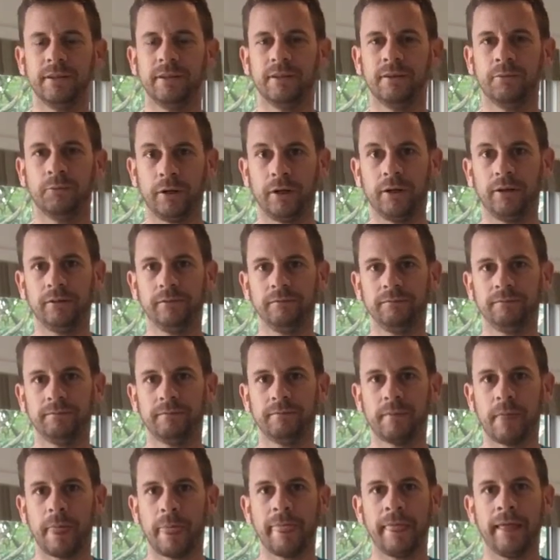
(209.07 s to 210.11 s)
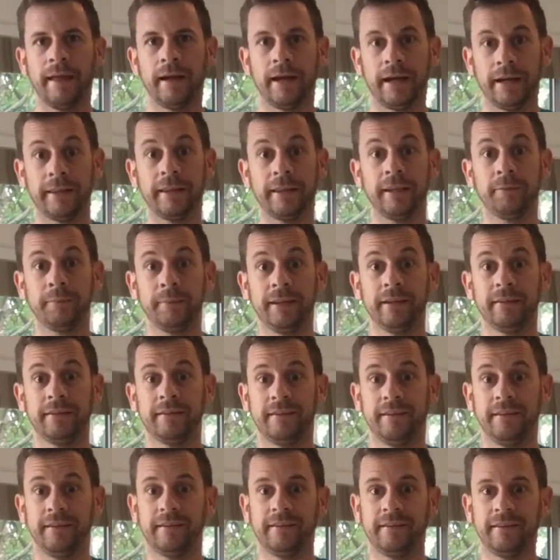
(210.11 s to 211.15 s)
Well, I think because
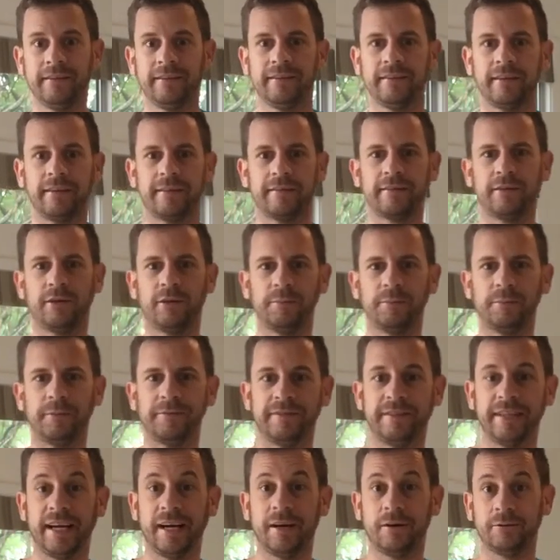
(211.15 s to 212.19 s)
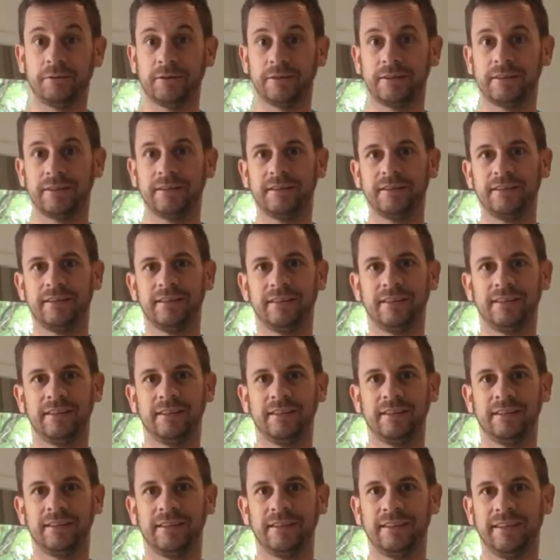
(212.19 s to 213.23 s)
this isn't a psalm of doubt.
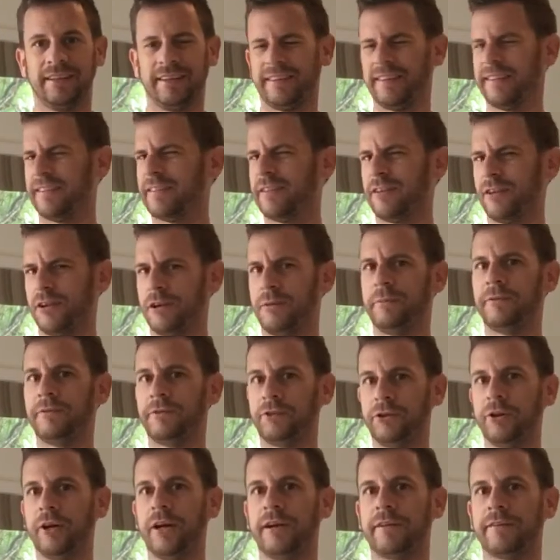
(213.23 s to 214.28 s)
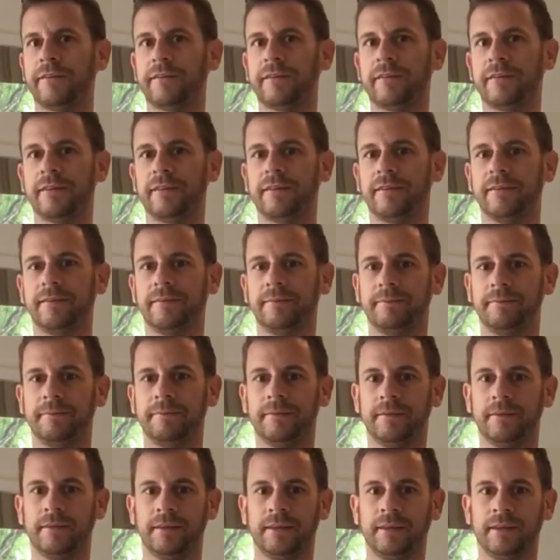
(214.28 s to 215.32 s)
It's a psalm of trust.
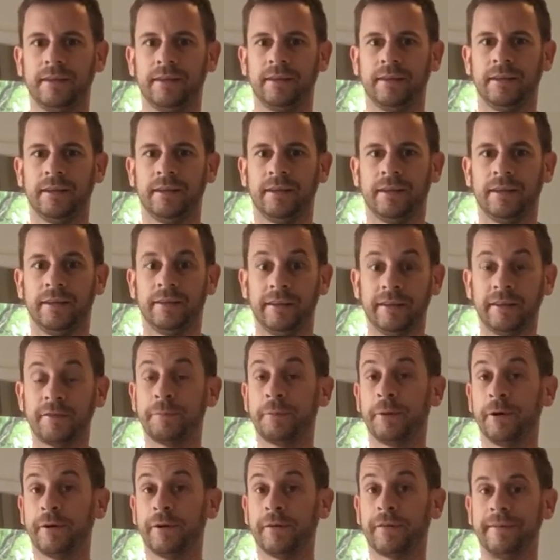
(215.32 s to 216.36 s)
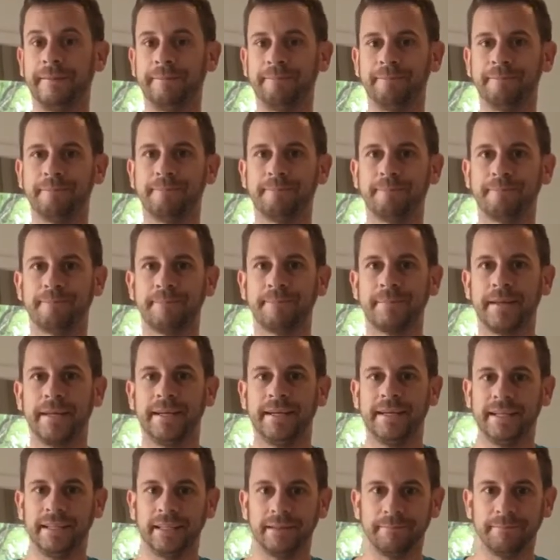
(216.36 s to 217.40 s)
This person,
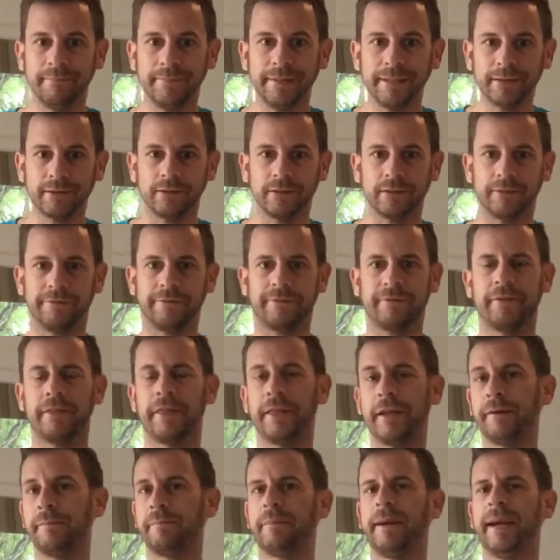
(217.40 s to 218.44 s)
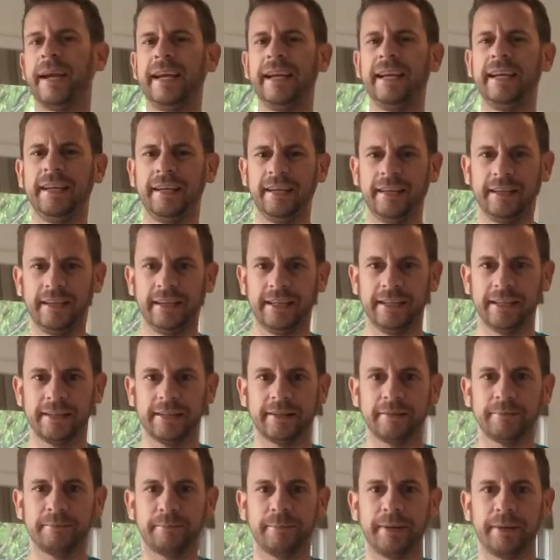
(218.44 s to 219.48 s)
in the middle of their pain and
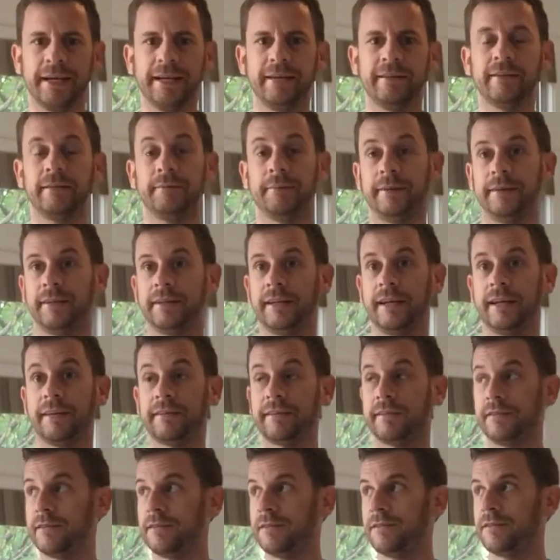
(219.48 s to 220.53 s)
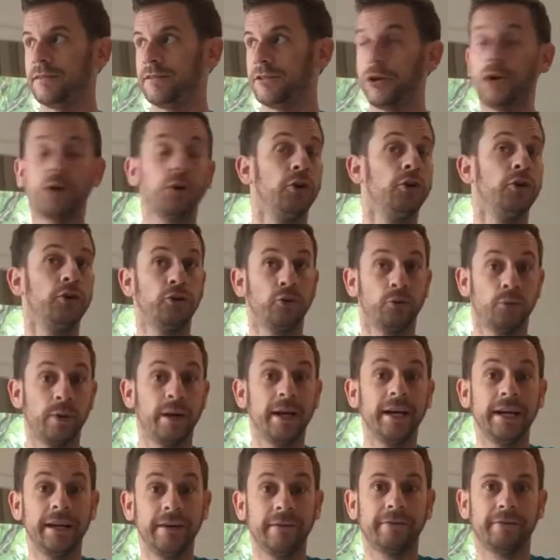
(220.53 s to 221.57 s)
abandonment, hasn't turned
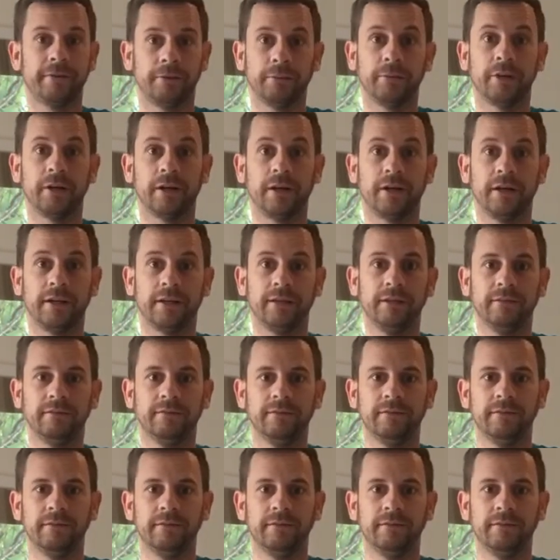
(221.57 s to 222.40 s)
away from God.